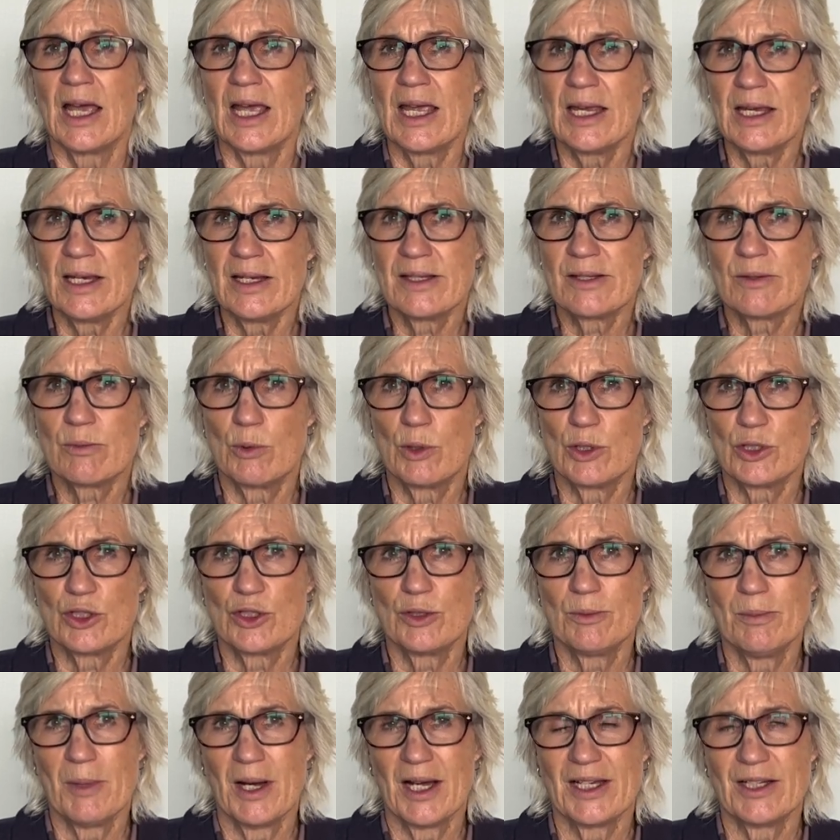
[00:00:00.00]
Here's what
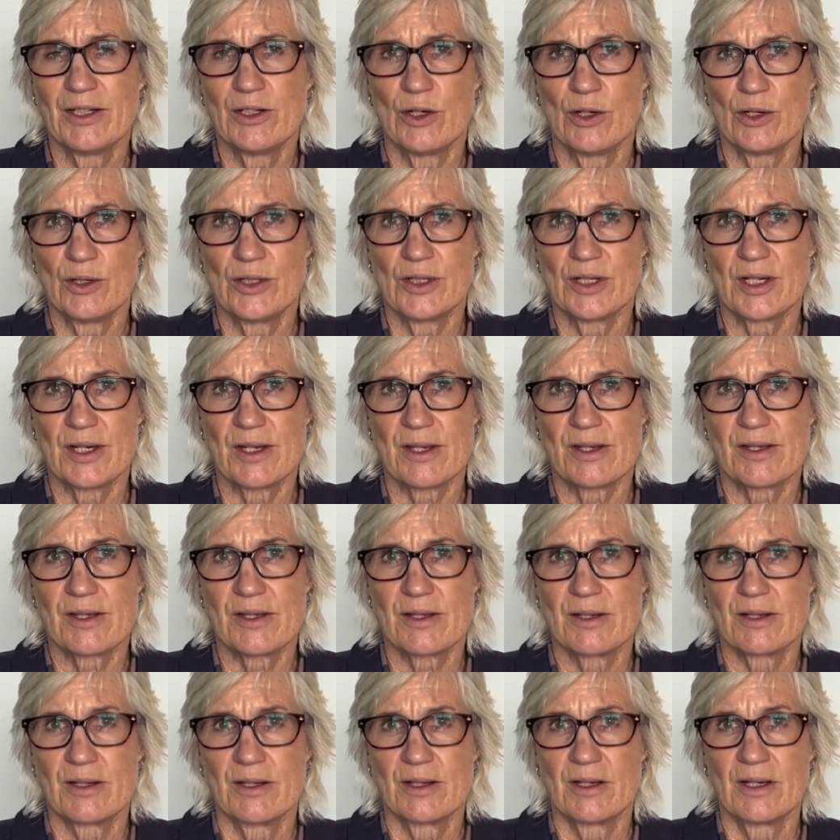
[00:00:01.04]
you might notice.
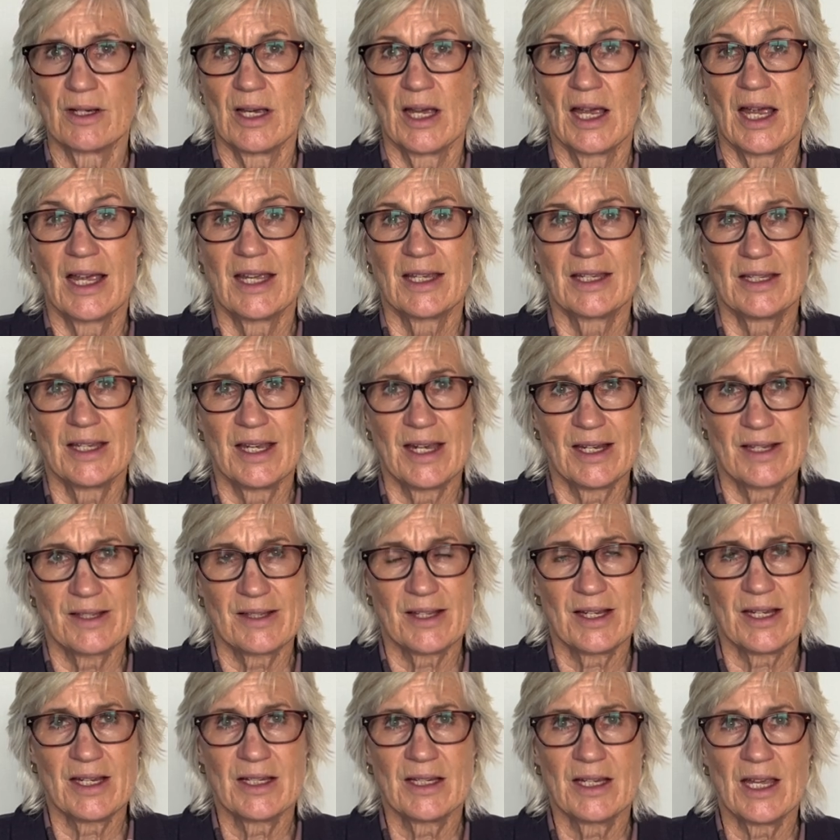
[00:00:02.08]

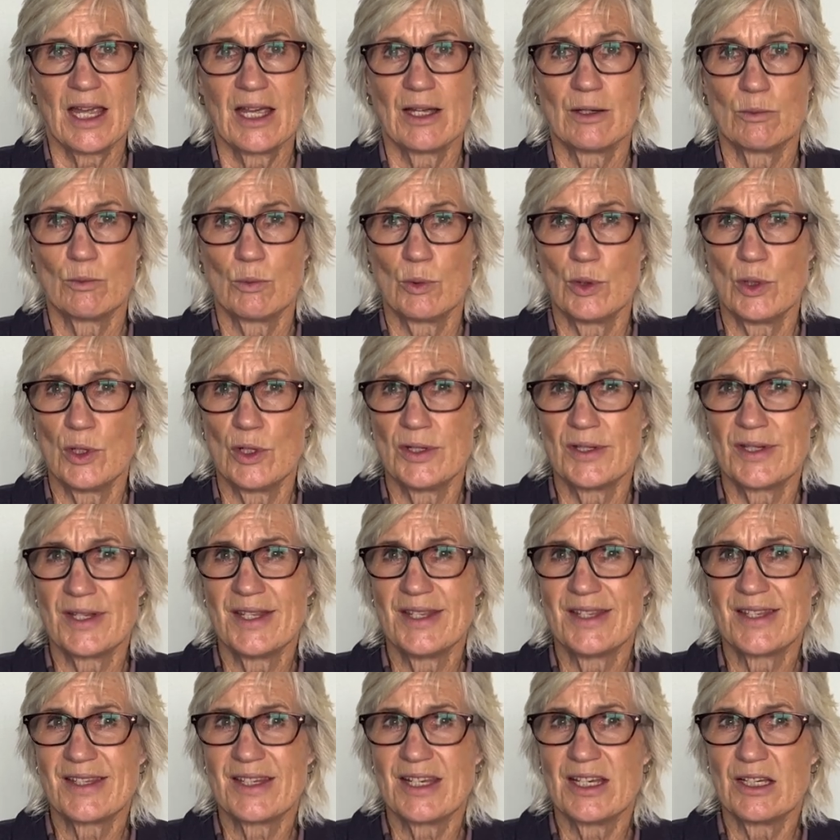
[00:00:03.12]
Guessing at words
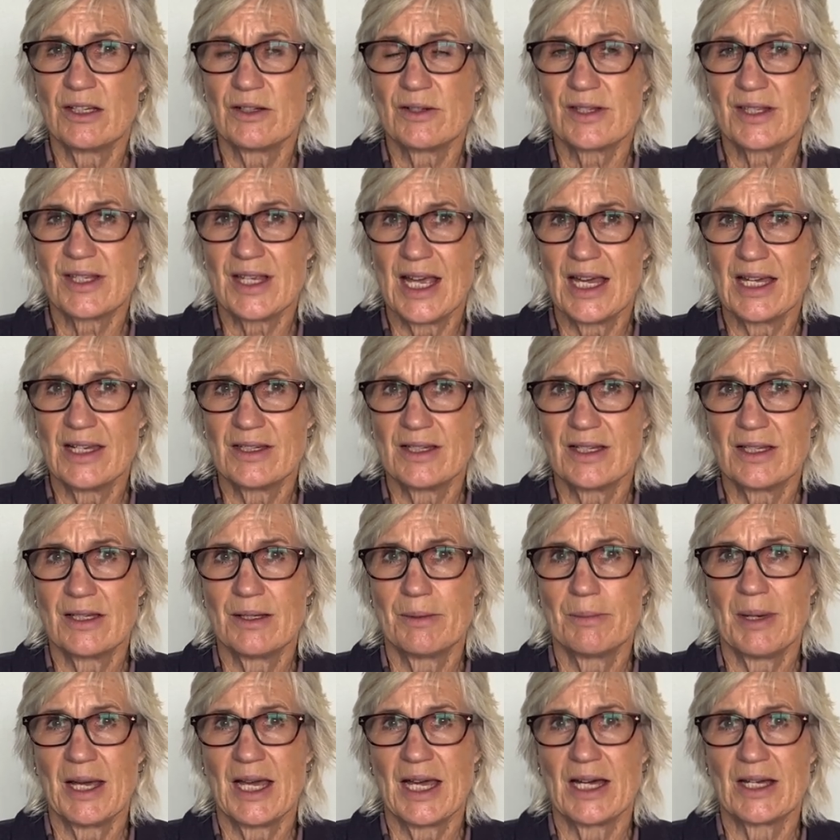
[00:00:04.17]
instead of sounding
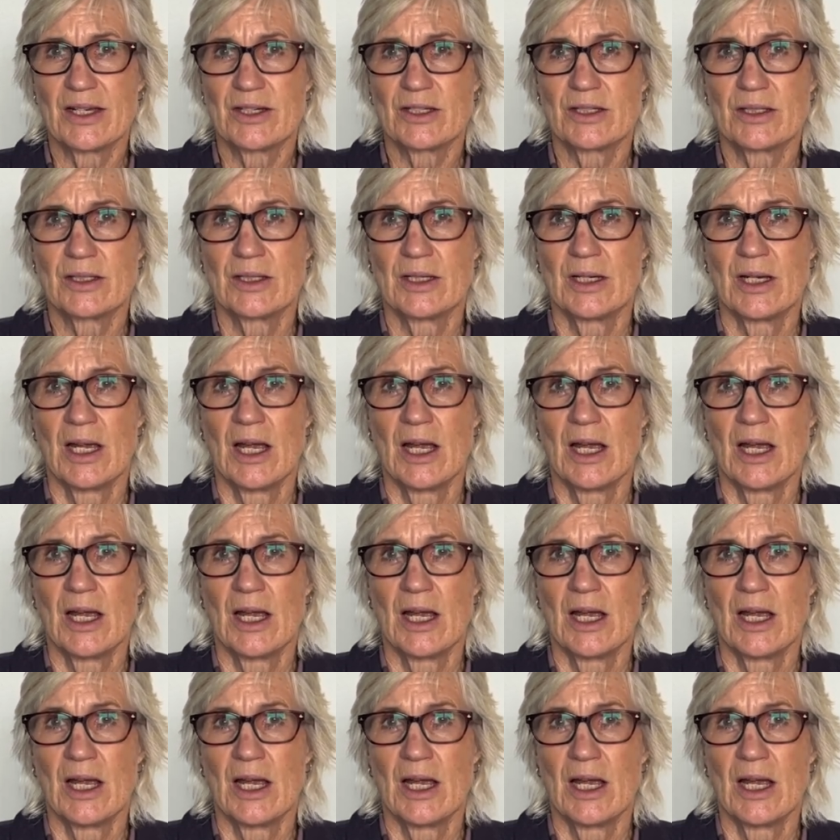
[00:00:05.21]
them out.